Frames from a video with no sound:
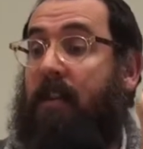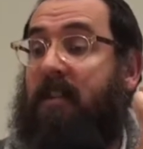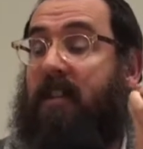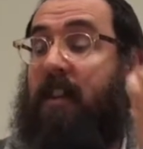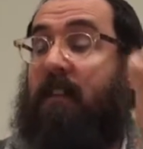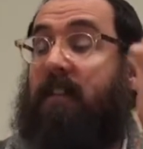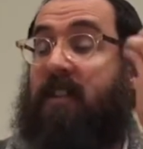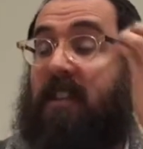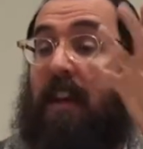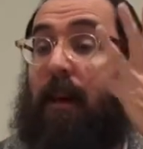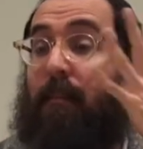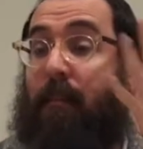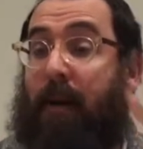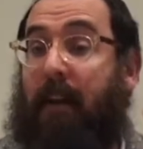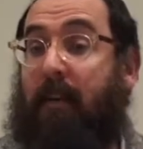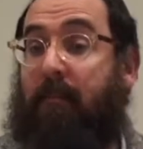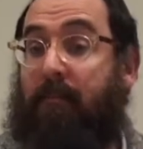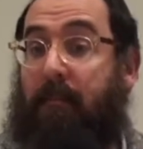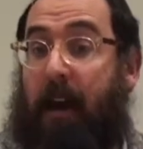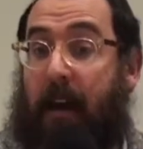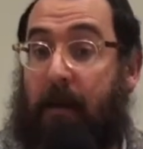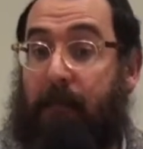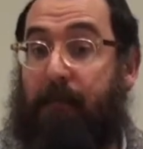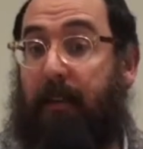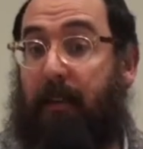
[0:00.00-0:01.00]
So someone
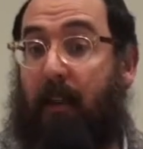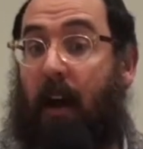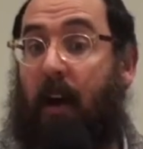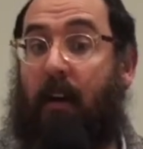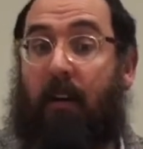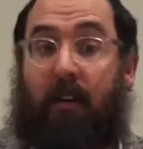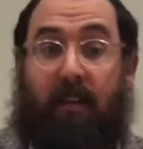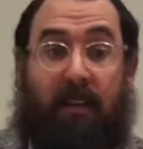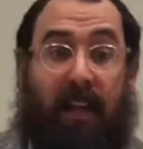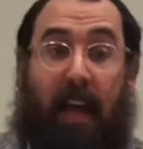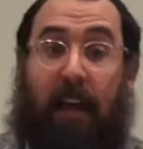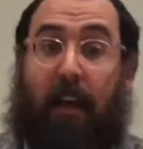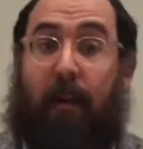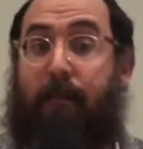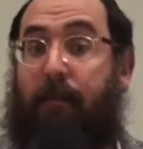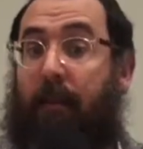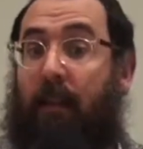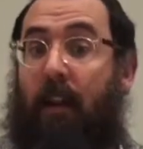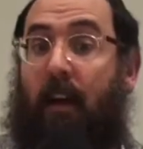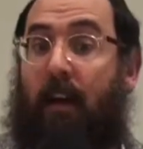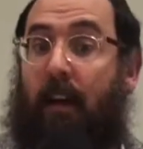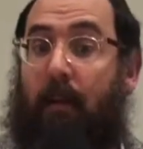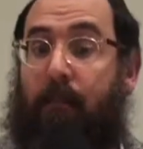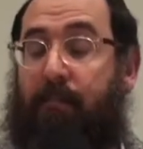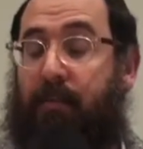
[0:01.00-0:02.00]
may belong
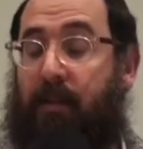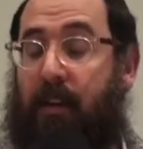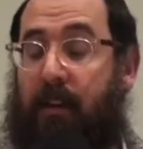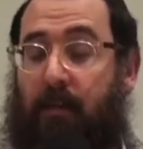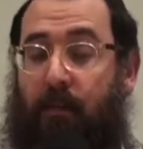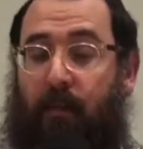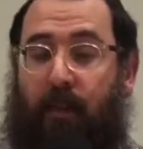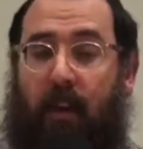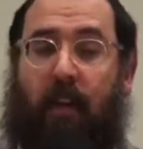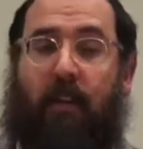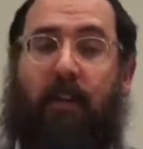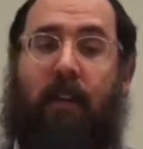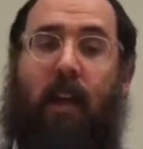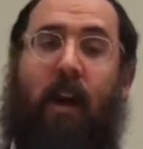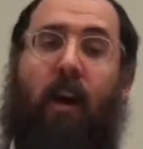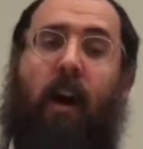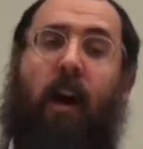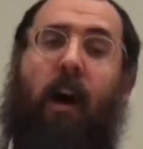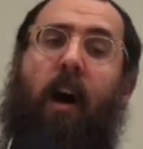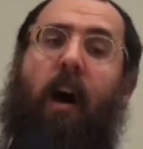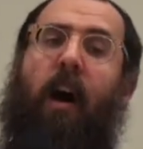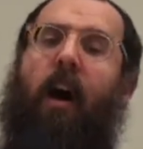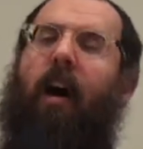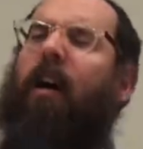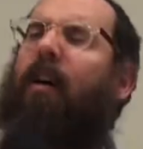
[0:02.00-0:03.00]
in prison. We don't say,
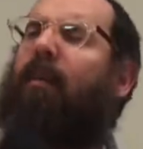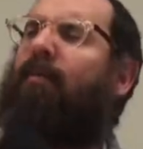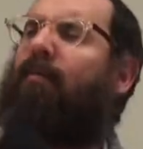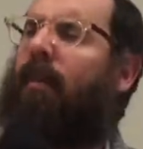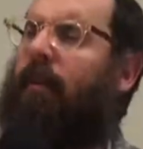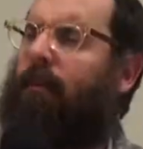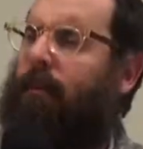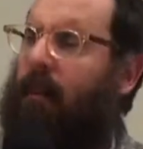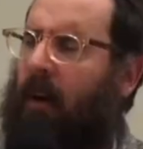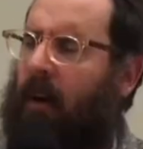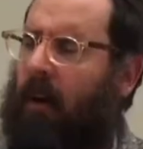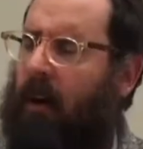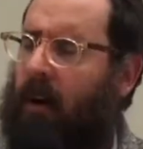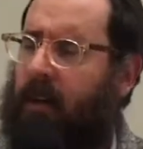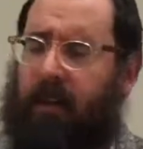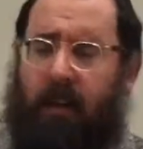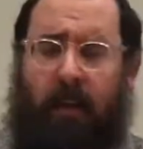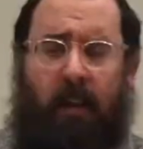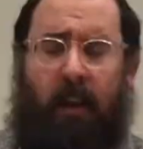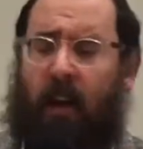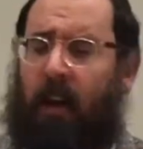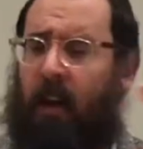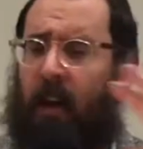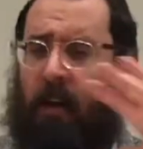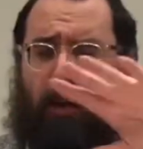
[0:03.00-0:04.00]

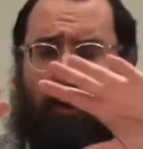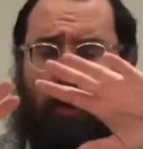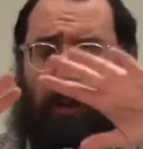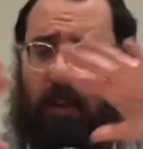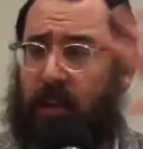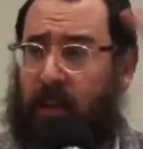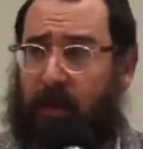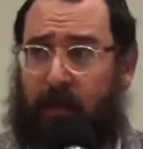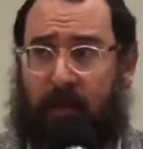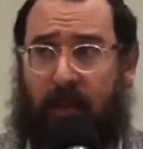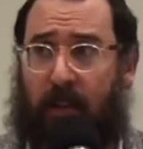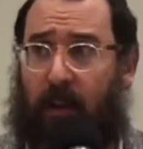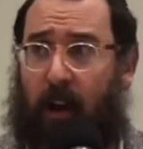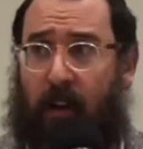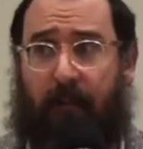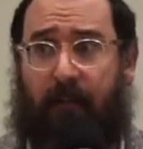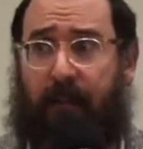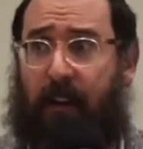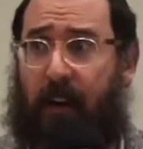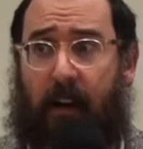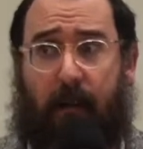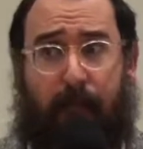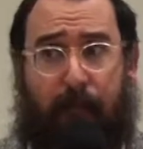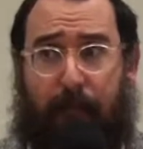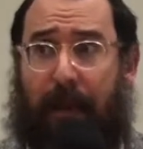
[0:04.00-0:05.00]
remorse. Judaism's not
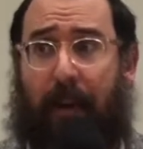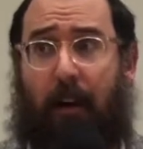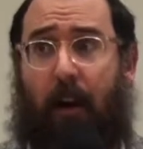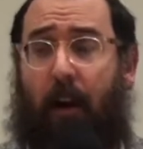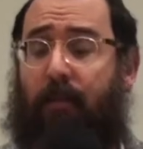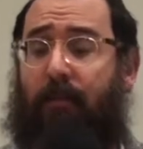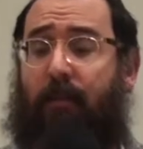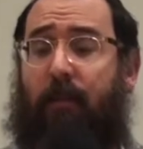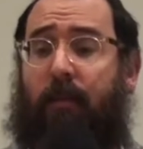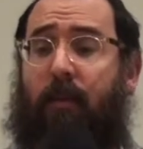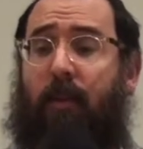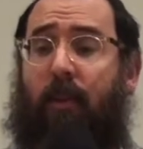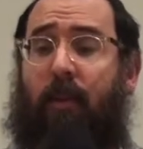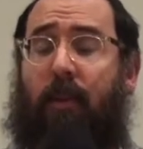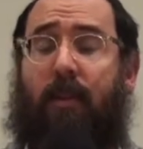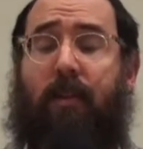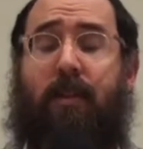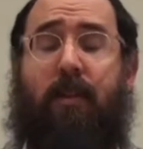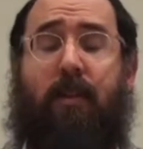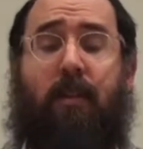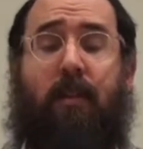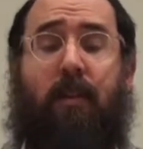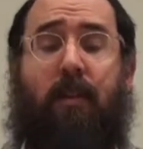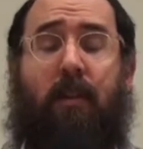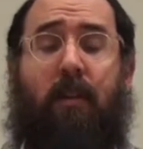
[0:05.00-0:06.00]
very big on
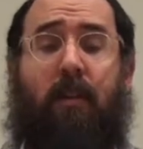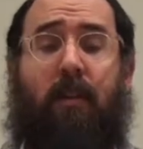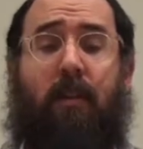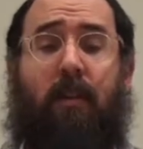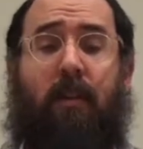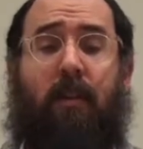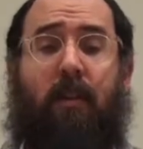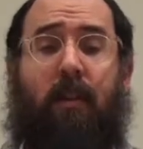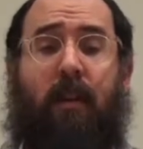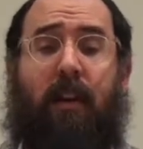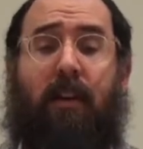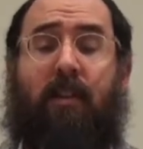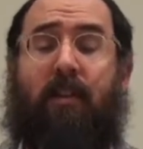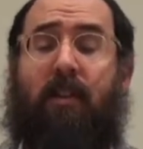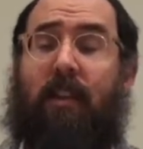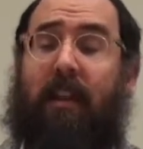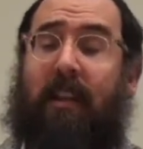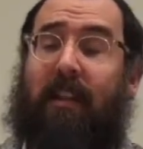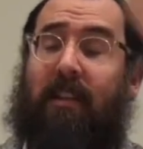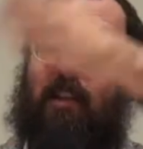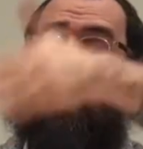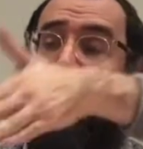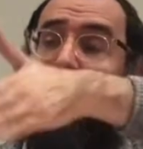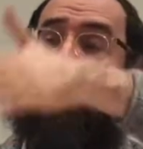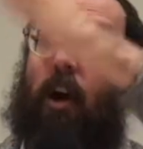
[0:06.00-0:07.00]
remorse. It's
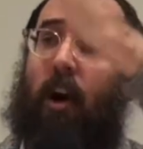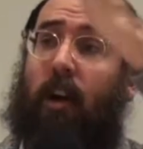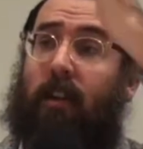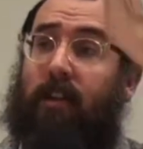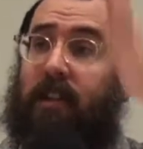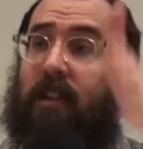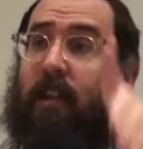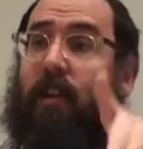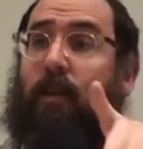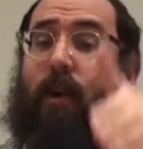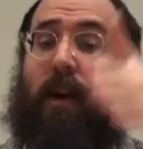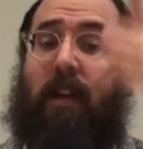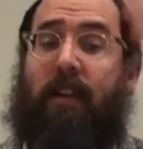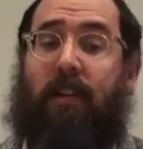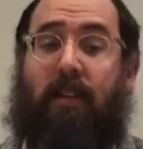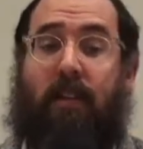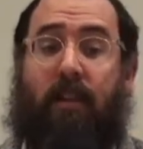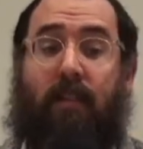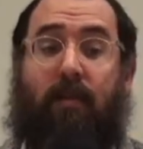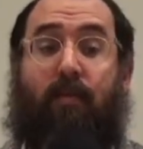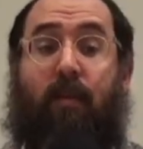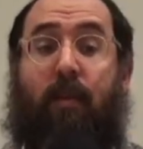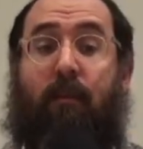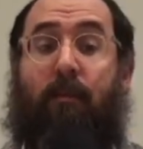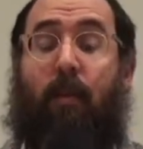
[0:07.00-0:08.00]
into
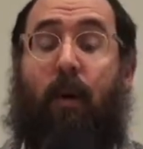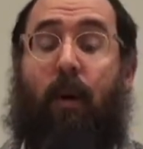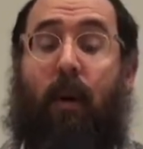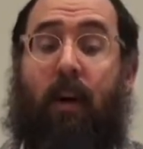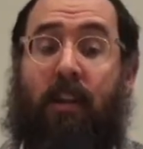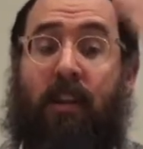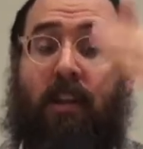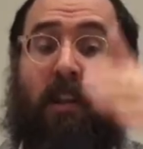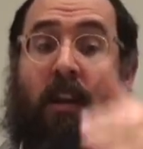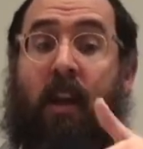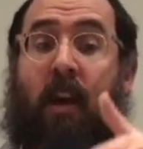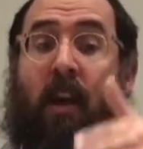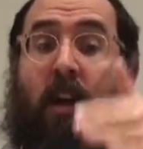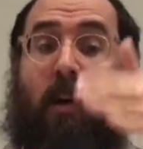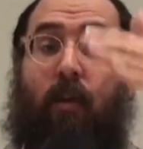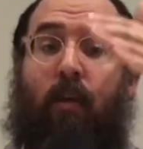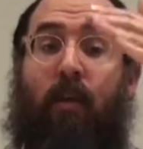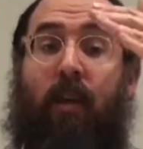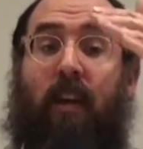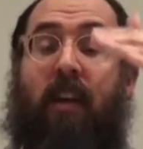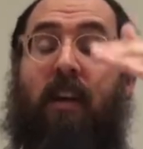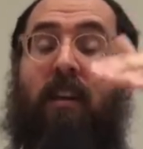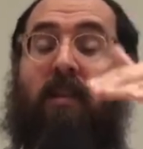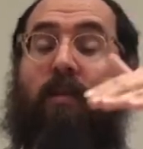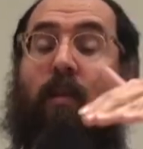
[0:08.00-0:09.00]
consequences. Remorse
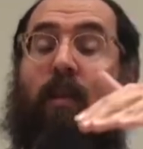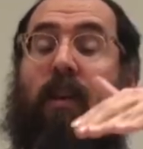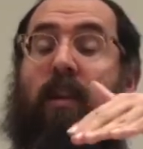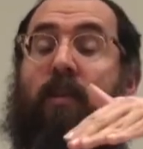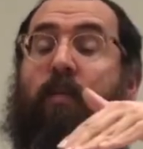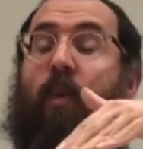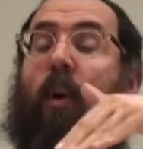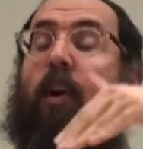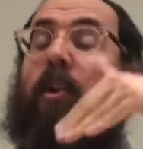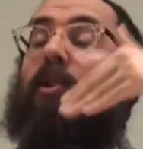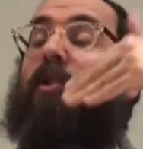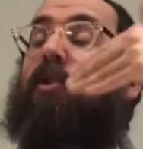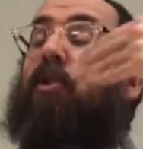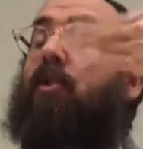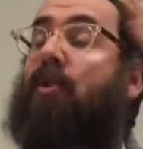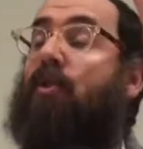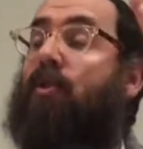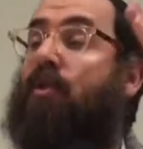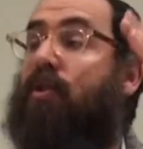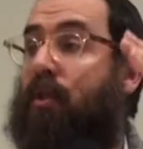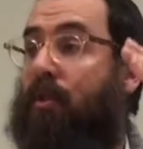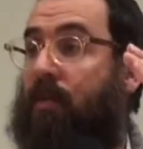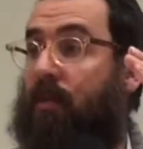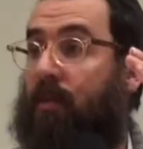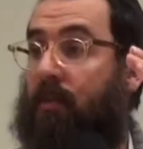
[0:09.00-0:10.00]
is what you
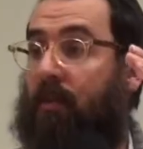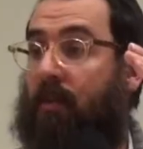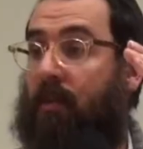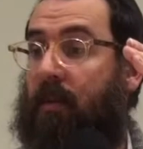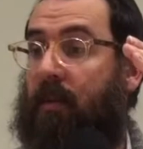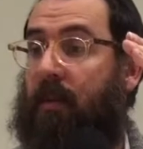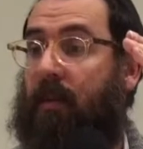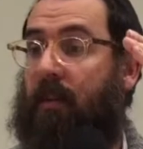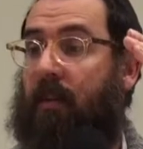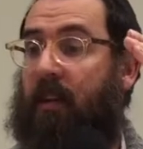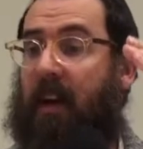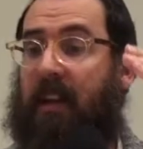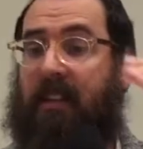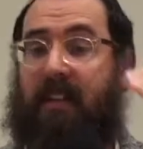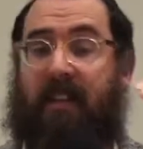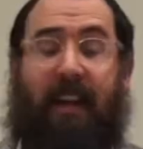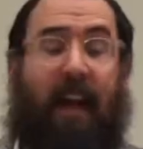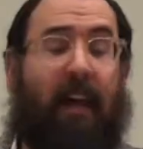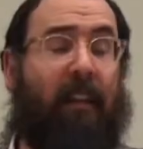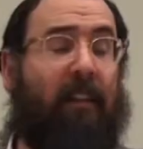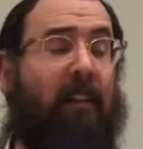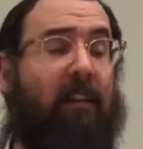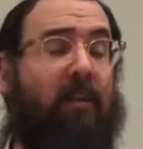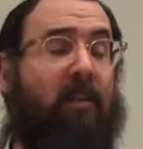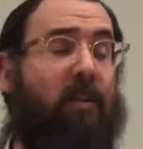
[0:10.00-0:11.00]
do. It has
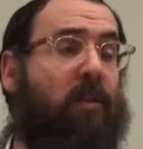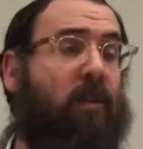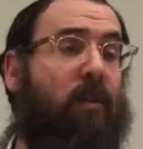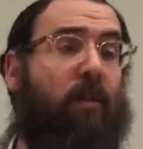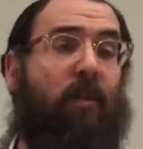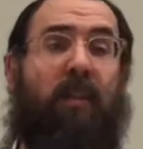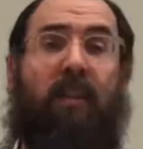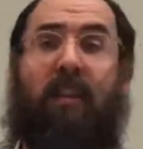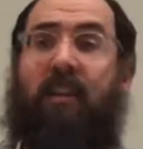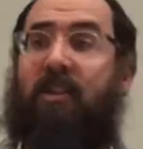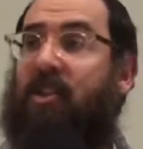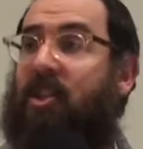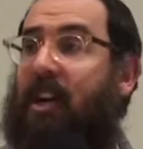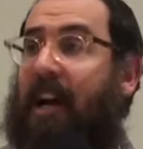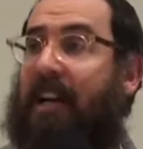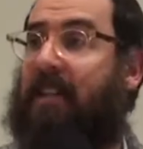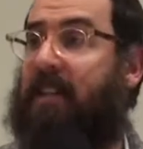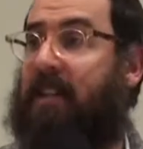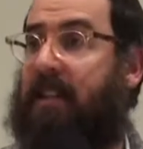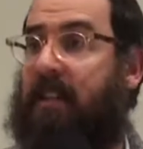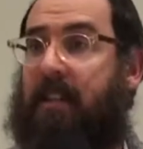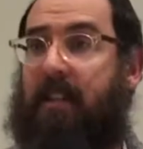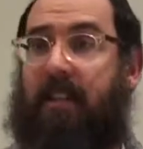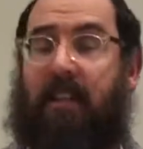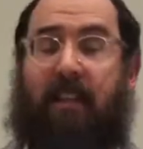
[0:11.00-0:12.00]
nothing to do with the
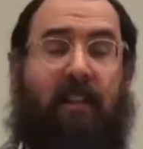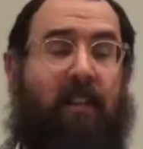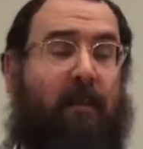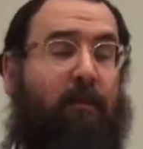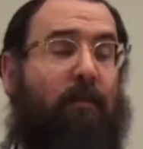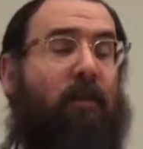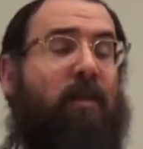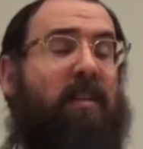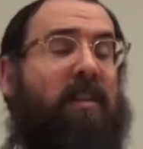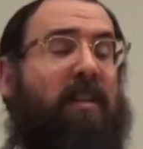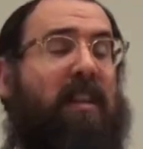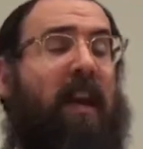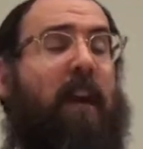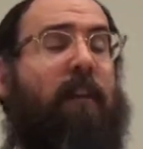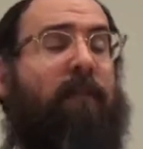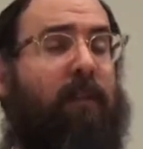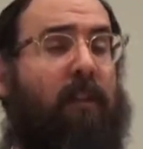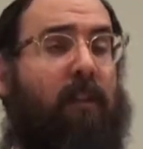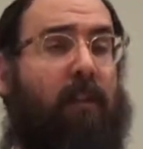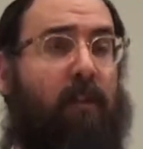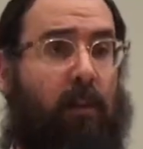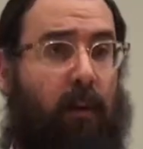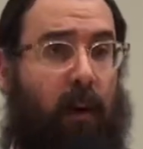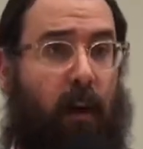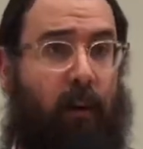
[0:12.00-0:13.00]
justice system or
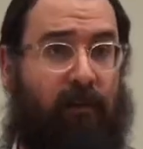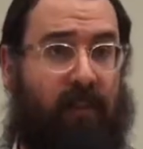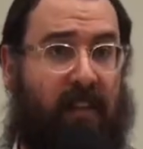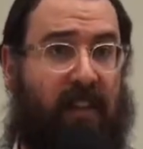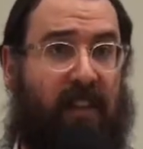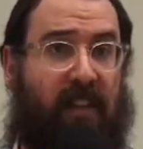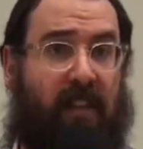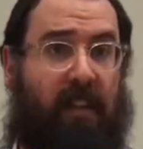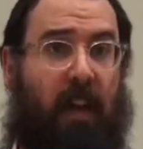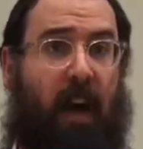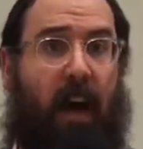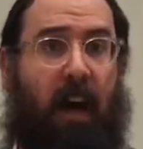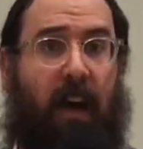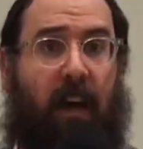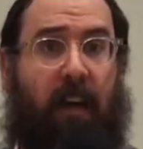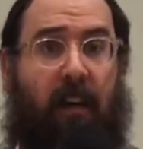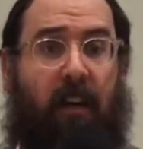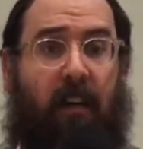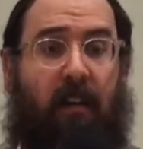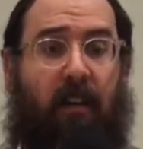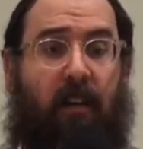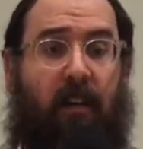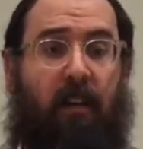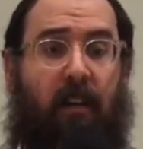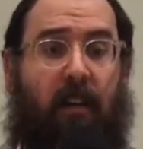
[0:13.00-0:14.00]
safety of
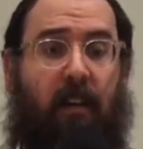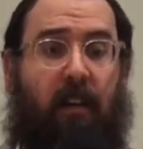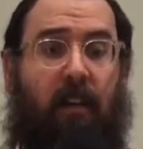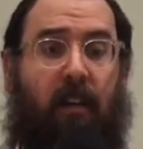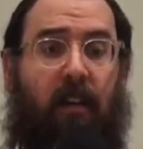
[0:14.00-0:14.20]
society.